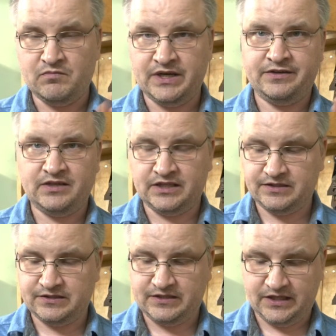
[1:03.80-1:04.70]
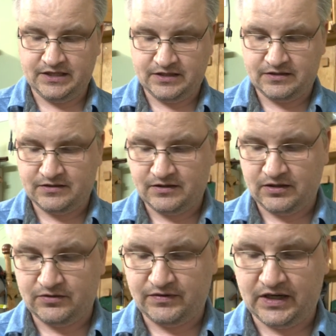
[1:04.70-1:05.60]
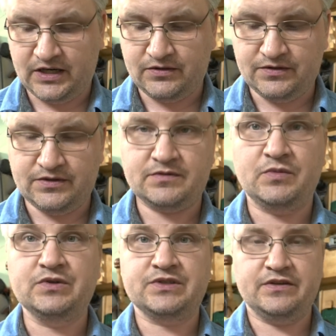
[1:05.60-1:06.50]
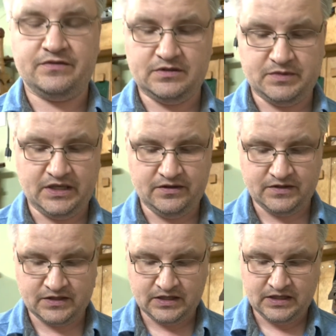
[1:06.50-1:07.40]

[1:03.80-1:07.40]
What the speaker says: my understanding of how this spokeshave is behaving,